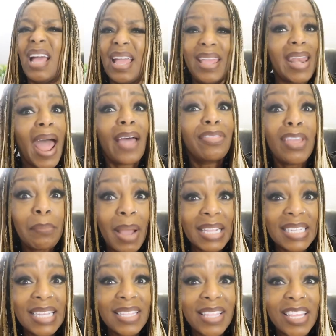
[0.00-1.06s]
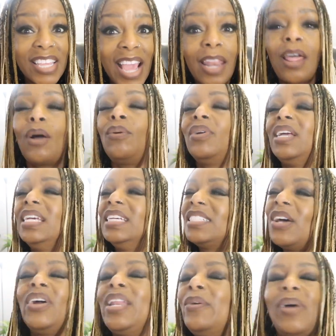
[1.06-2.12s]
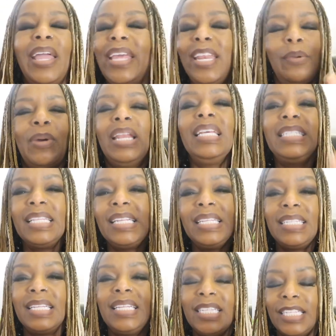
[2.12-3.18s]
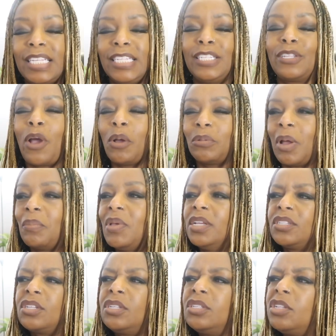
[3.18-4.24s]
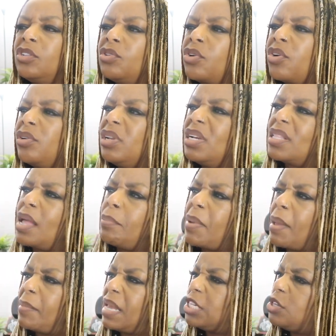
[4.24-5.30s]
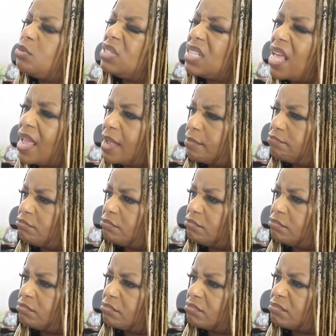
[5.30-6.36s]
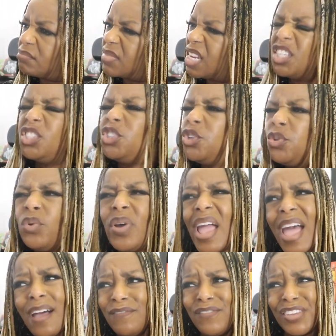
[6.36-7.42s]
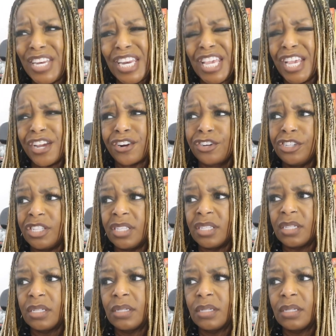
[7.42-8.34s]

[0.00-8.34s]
And I think my teeth are yellow. So anyway, anyway, listen, listen, listen, let's go down. So this little girl looked up at me. She was like, do you have veneers?